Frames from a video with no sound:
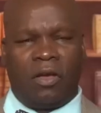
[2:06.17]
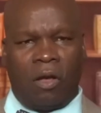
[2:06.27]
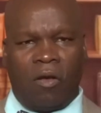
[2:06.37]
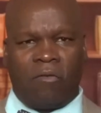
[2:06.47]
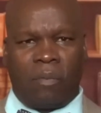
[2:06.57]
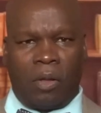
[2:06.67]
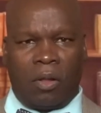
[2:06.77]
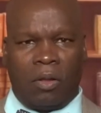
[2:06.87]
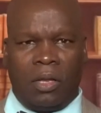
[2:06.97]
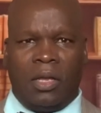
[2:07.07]
a golf
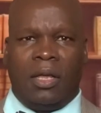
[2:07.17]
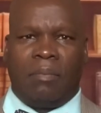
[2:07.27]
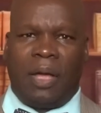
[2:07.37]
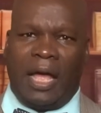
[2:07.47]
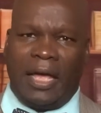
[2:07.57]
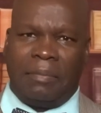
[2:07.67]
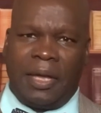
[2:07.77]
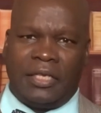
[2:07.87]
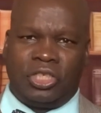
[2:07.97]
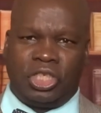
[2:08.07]
ball, behind
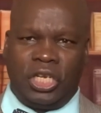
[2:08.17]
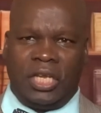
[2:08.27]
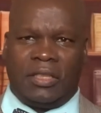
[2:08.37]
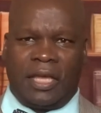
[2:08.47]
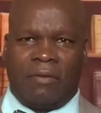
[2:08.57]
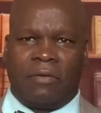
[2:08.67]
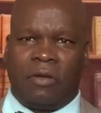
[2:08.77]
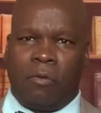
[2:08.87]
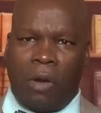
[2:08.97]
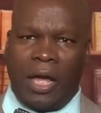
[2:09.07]
my cheek that
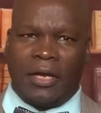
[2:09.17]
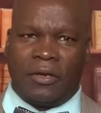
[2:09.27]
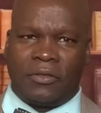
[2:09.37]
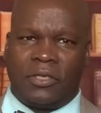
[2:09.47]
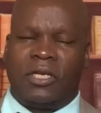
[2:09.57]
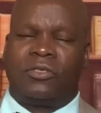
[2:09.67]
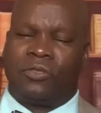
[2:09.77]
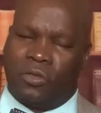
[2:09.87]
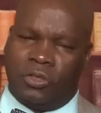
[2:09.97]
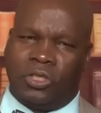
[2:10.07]
requires
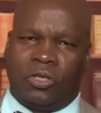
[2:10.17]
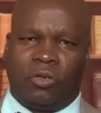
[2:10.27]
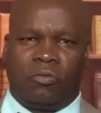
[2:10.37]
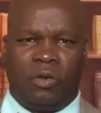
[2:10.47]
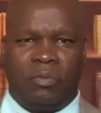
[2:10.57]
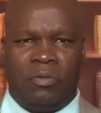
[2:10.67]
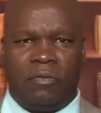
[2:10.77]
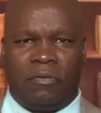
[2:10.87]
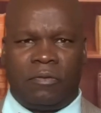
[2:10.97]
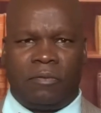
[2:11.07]
surgical
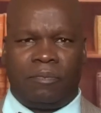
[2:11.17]
removal.